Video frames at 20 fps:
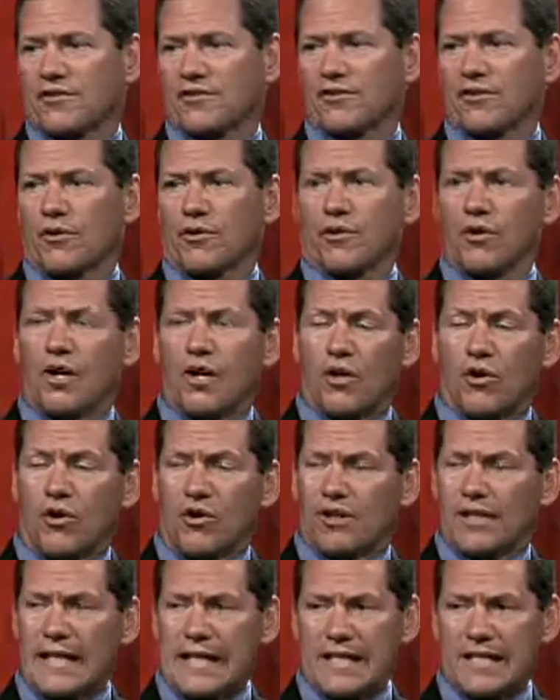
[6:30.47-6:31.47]
So
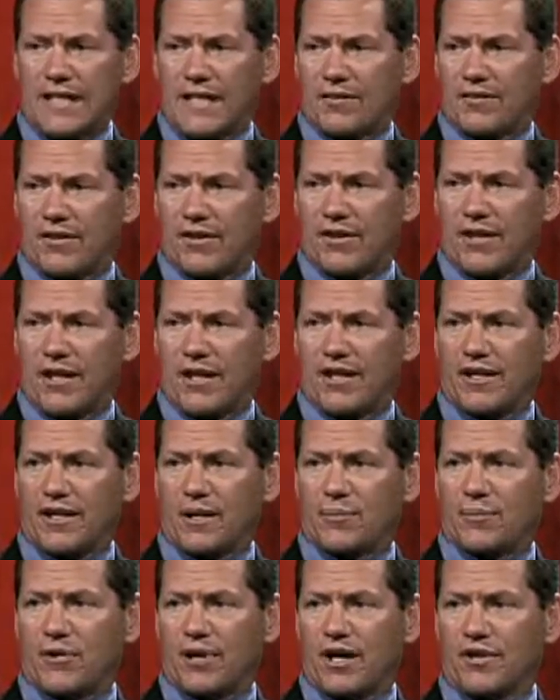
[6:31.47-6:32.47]
on any given night, a
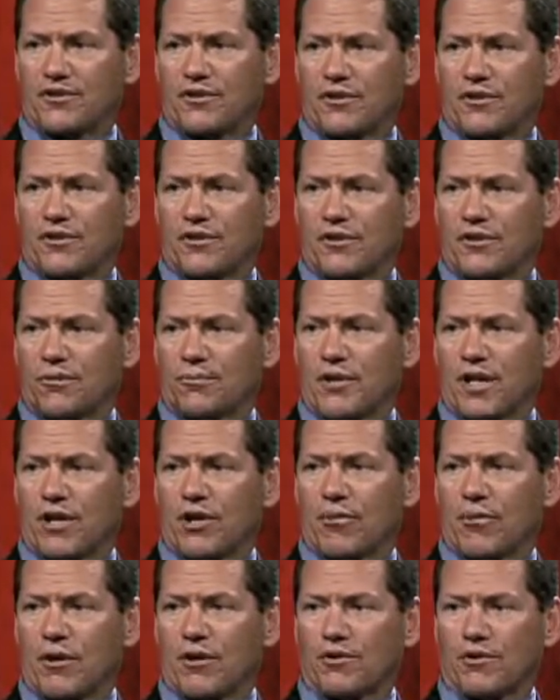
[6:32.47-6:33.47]
prosecutor may
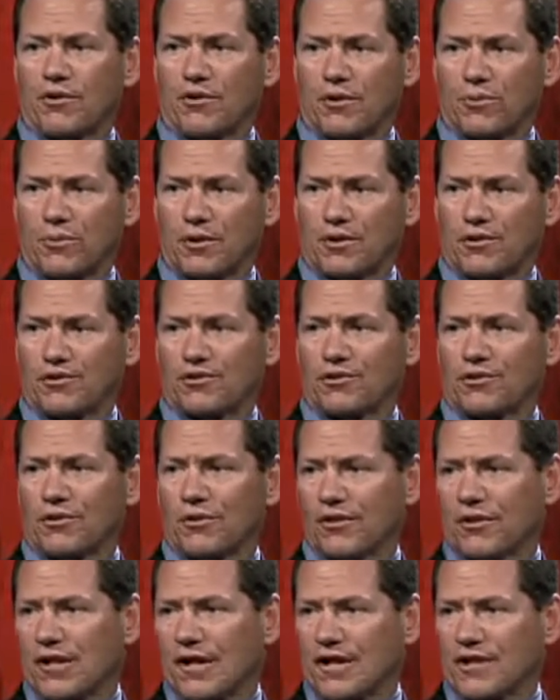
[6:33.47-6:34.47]
go out to a middle school
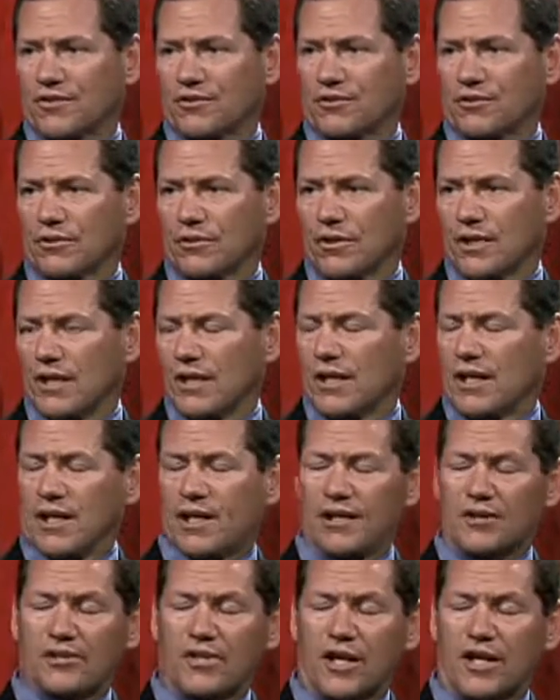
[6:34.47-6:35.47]
or a high school
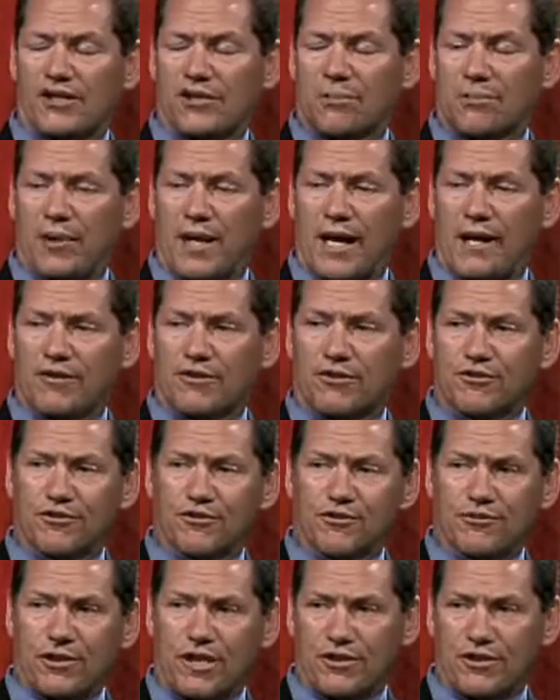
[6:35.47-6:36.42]
and talk to parents,